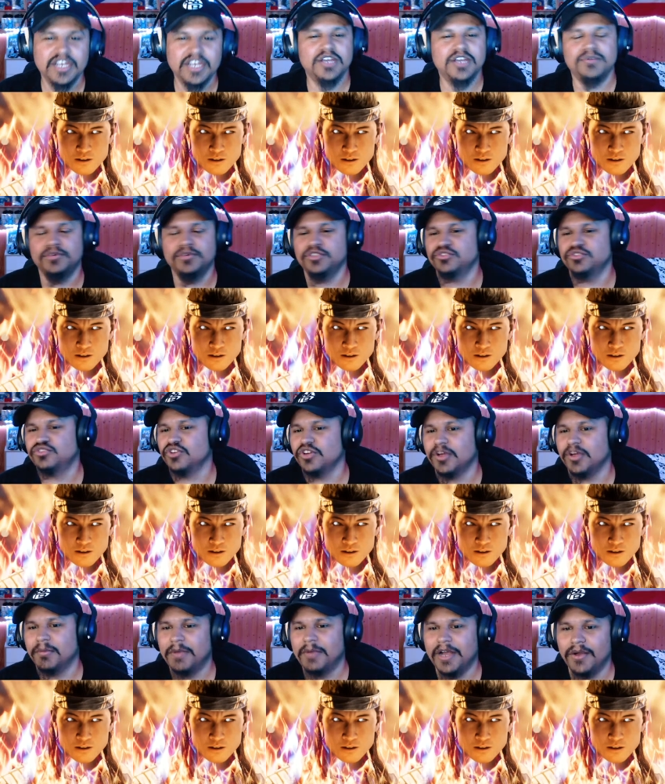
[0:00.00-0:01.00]
Speaker 1: when you talk
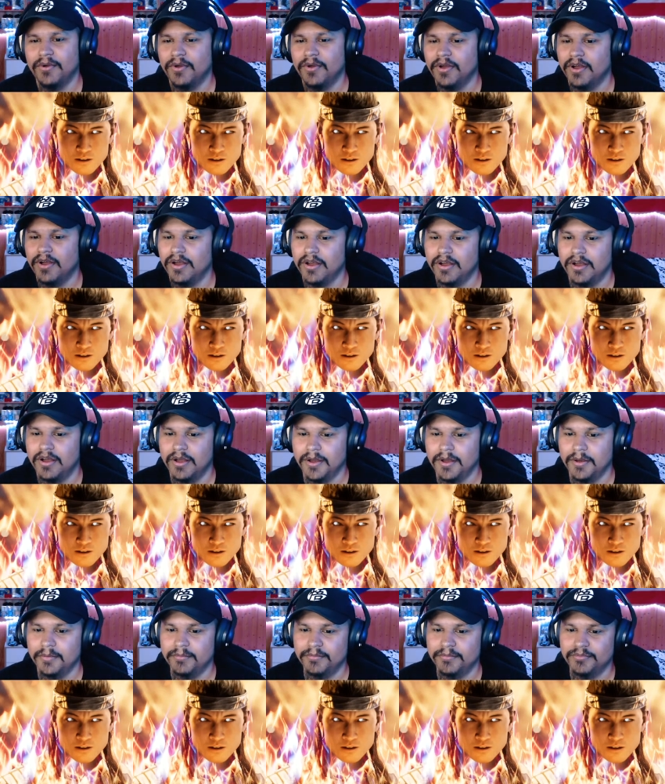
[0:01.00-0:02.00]
about
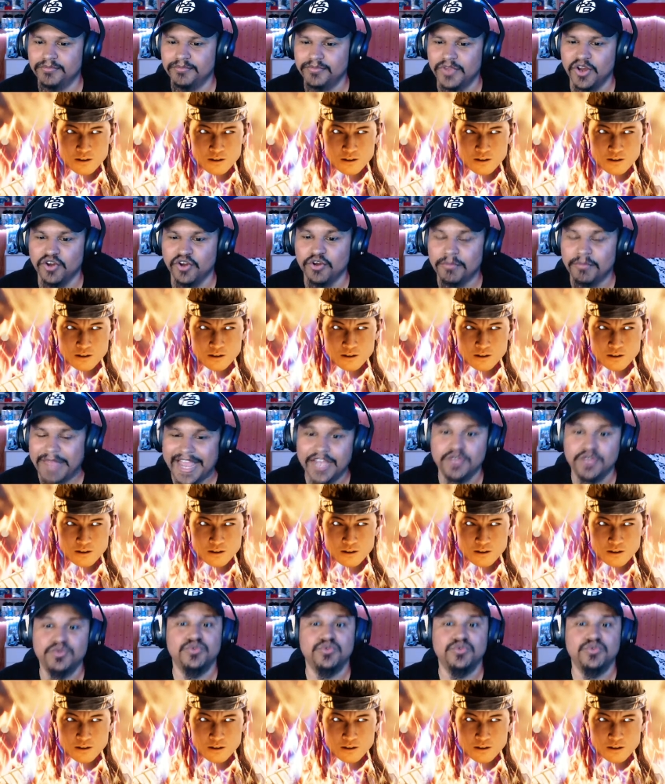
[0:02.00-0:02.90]
um, Ermac, who,